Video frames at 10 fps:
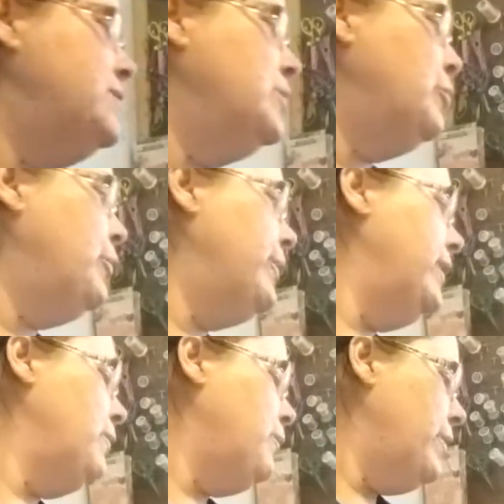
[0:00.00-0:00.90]
to the
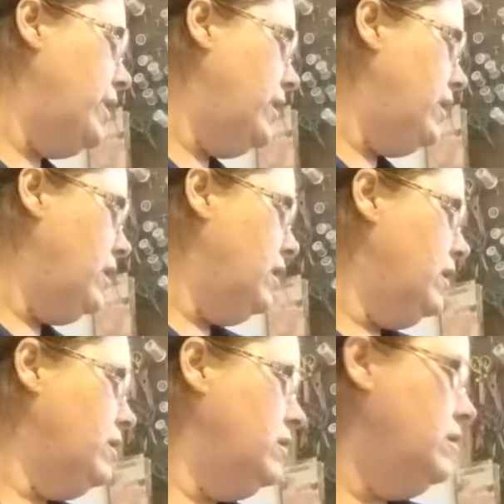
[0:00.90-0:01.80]
point
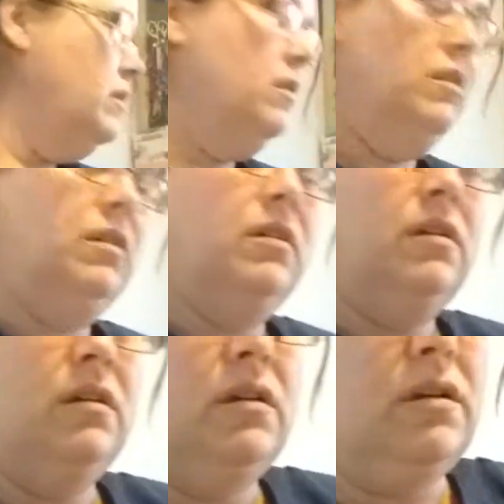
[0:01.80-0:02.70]
where
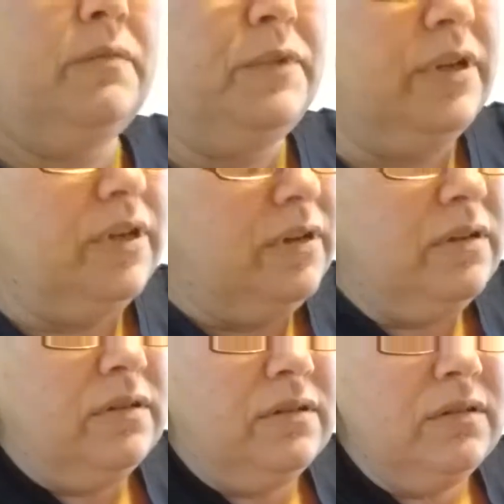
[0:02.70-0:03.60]
I'm going to
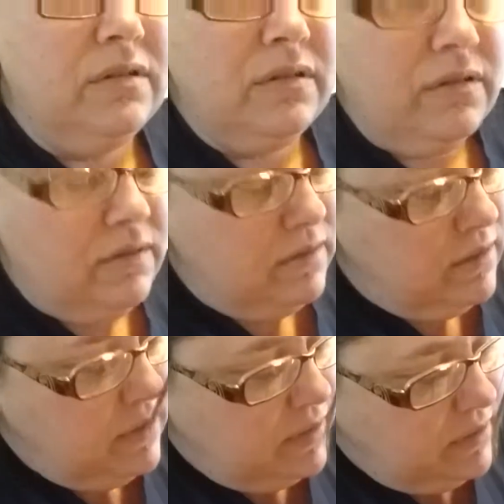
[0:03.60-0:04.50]

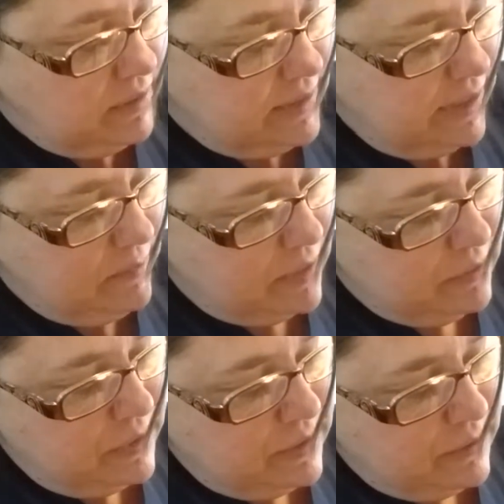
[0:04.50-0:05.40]
take my
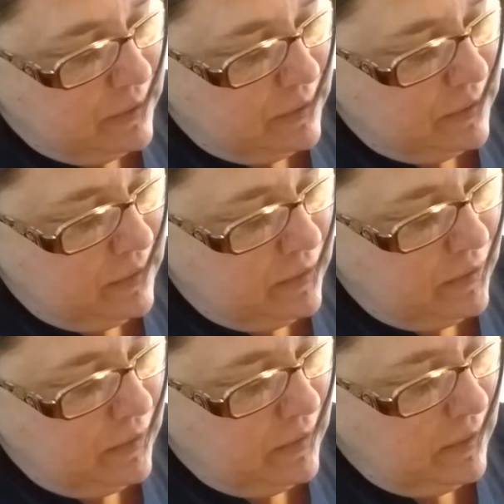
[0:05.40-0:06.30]
tweezers.
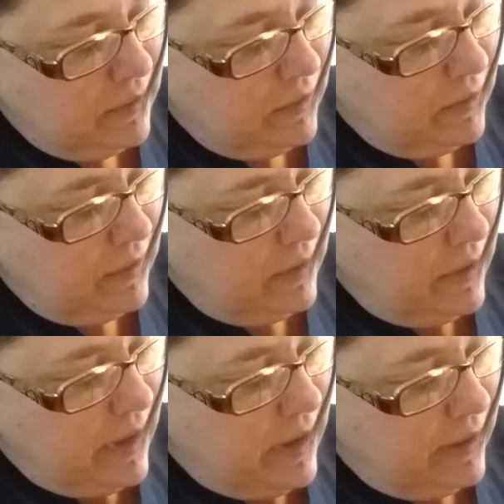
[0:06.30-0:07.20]

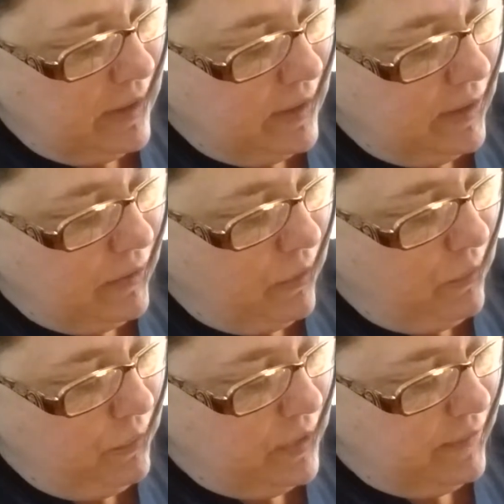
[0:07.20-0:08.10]
I can get a
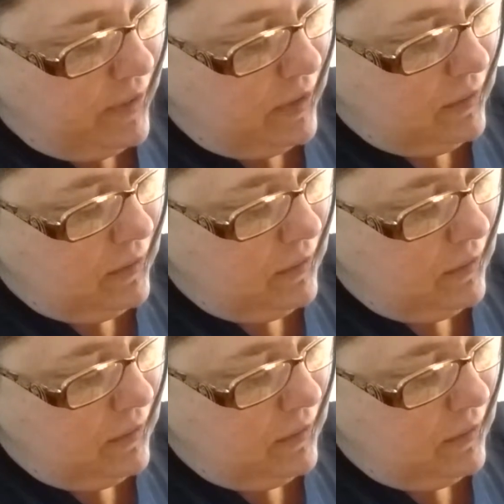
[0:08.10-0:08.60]
hold of it.